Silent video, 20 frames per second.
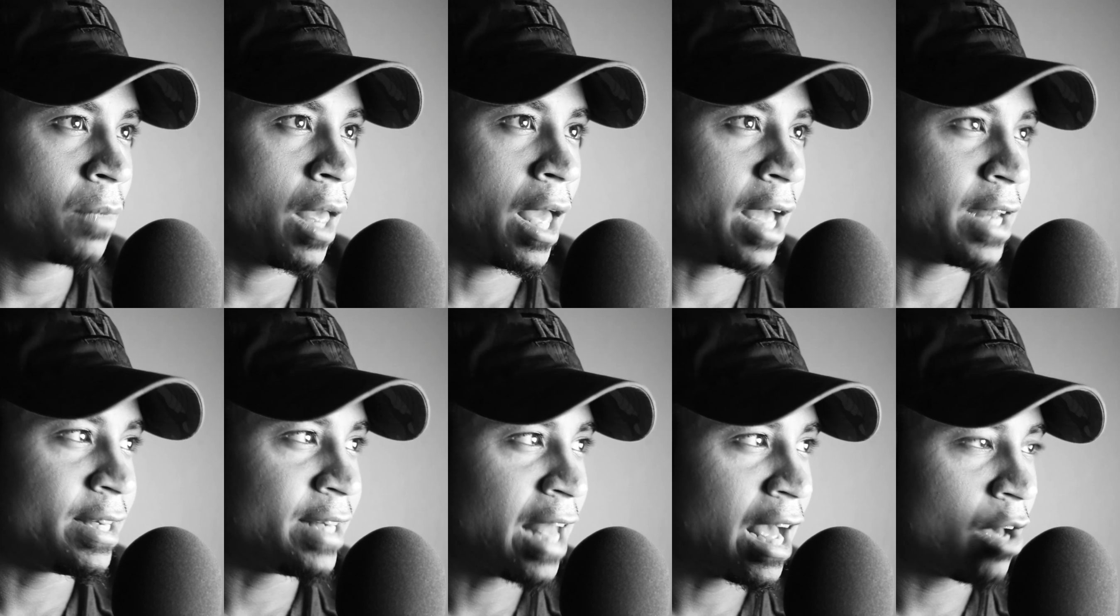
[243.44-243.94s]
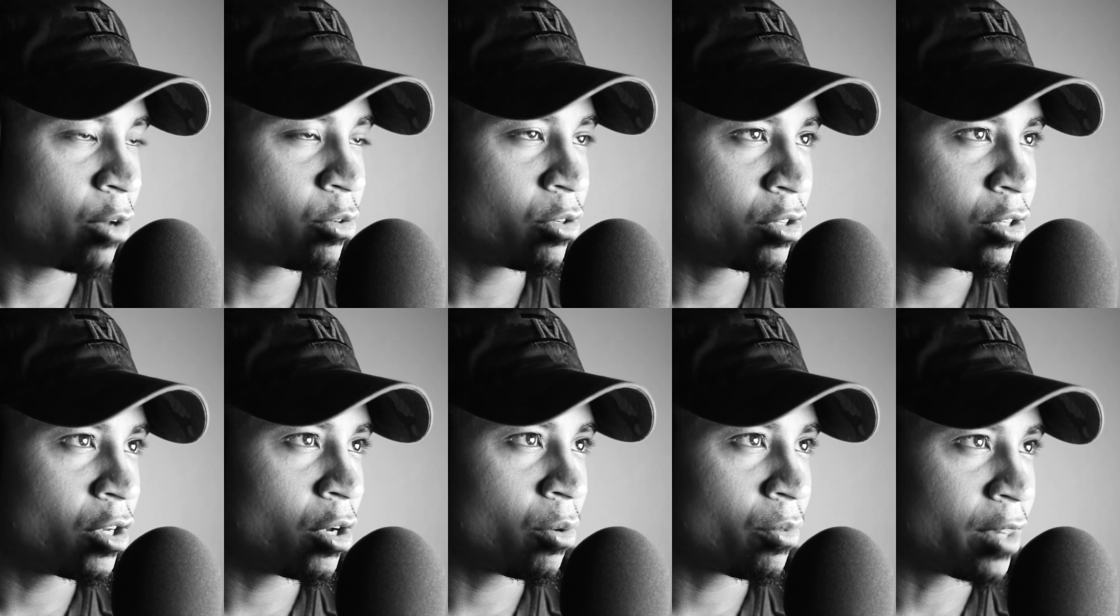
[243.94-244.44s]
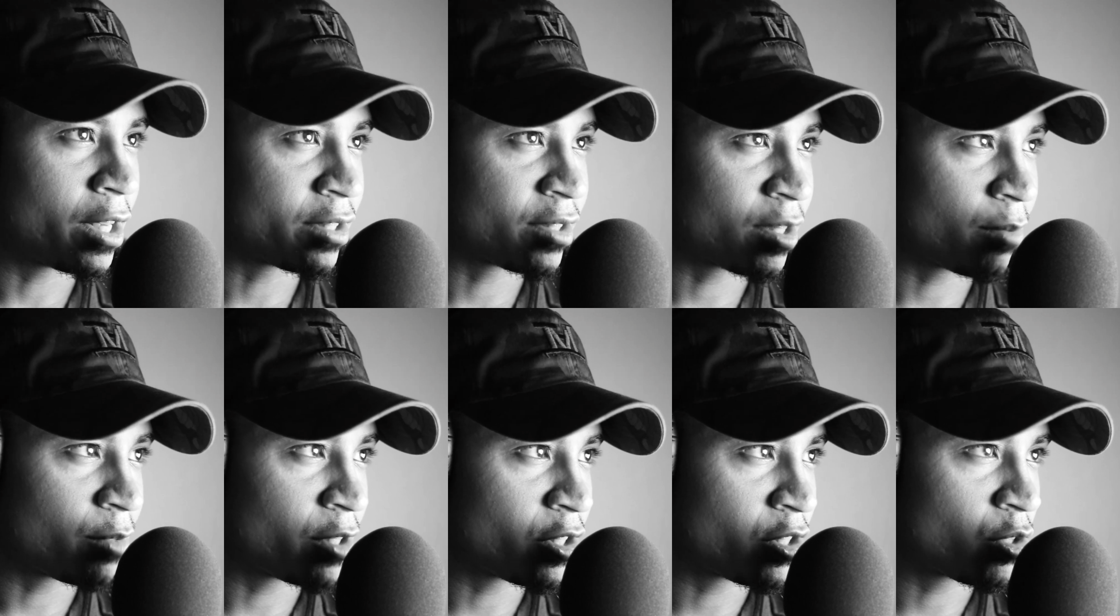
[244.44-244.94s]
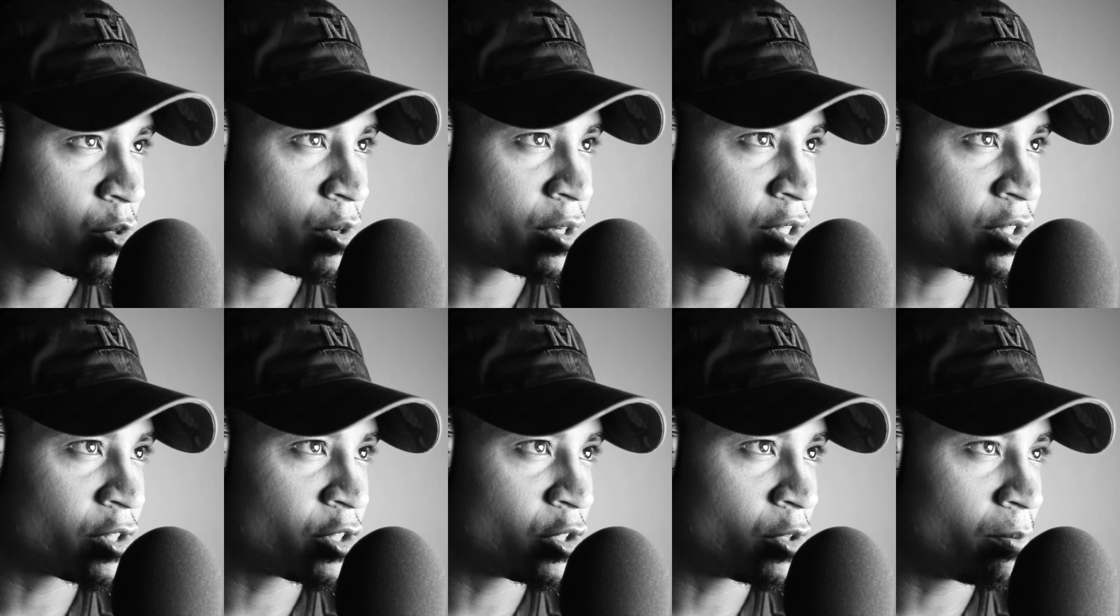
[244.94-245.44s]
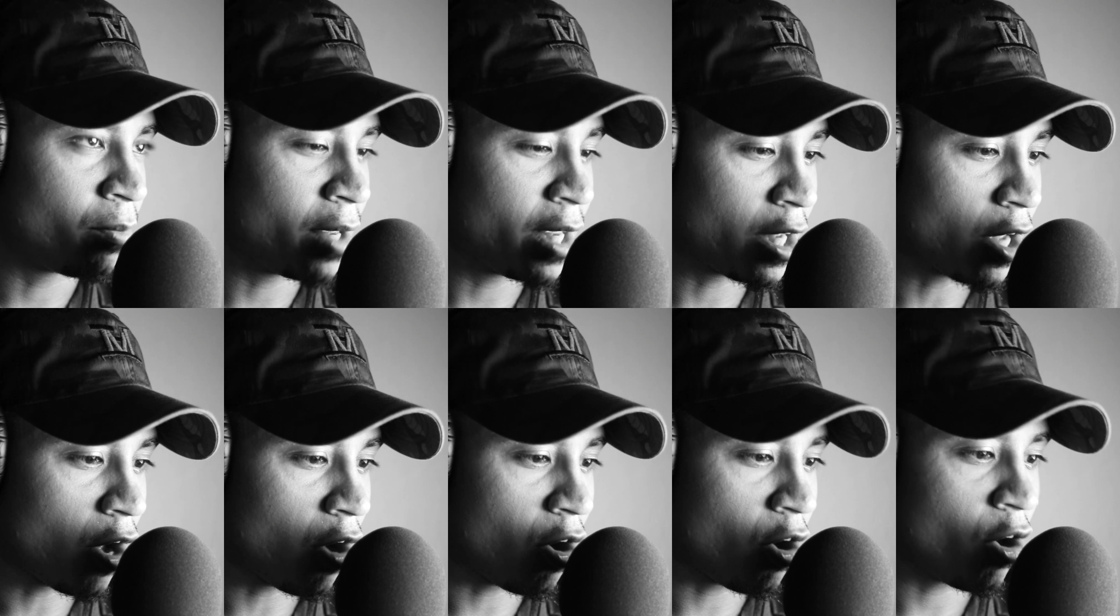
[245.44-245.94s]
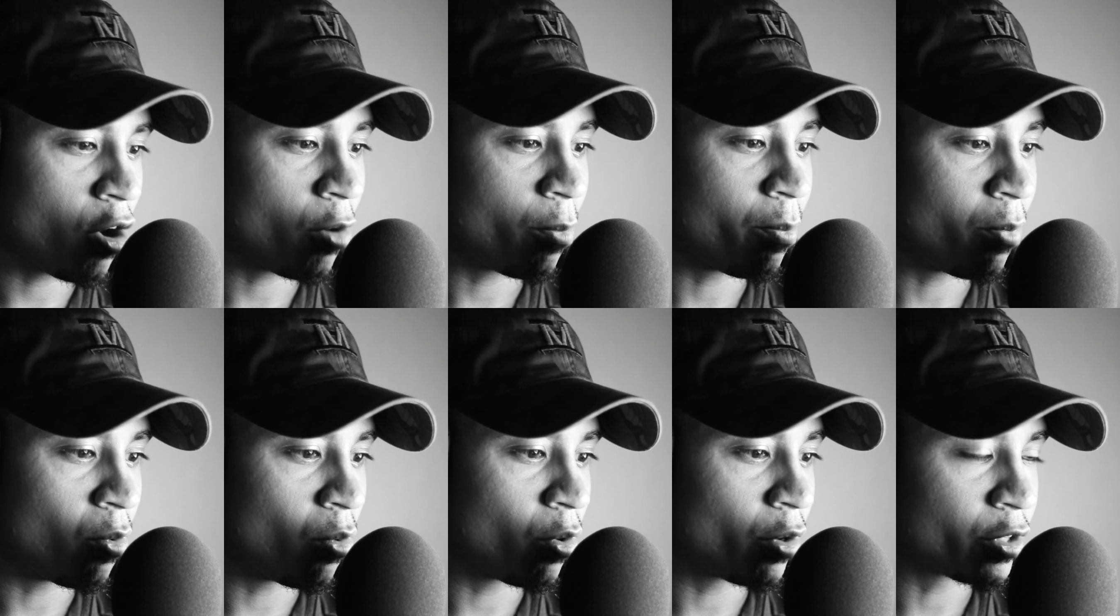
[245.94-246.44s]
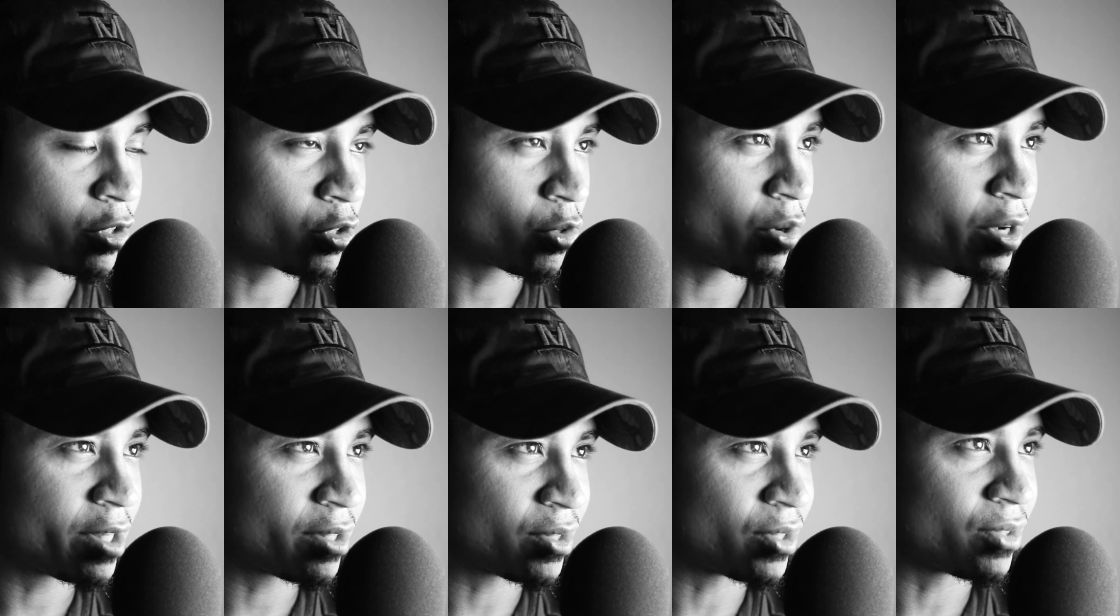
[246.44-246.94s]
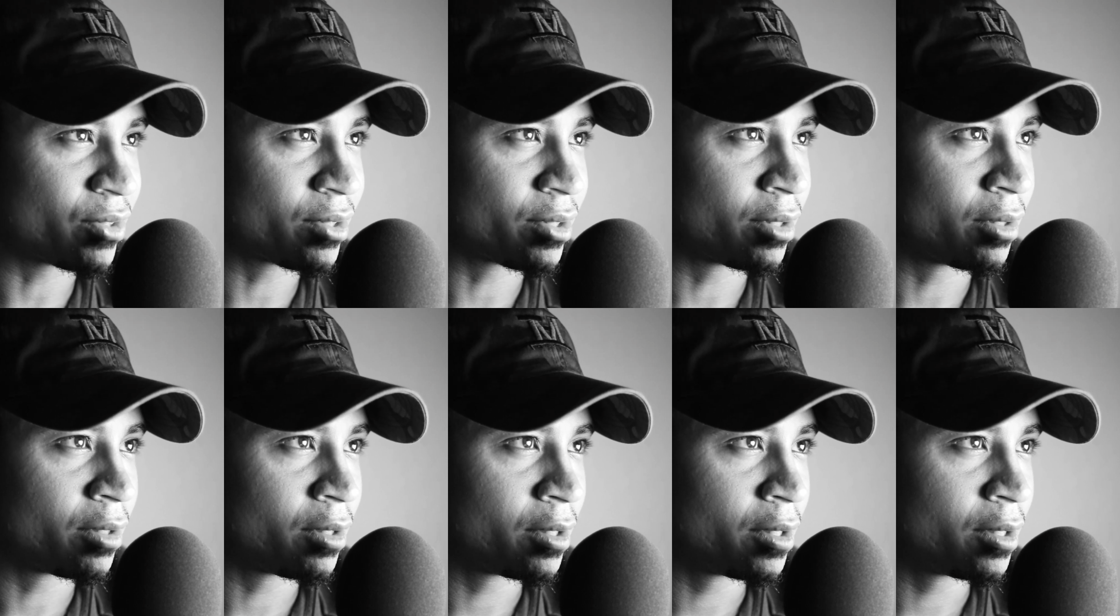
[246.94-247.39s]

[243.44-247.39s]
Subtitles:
And now you know that some of the choices you make are poor choices.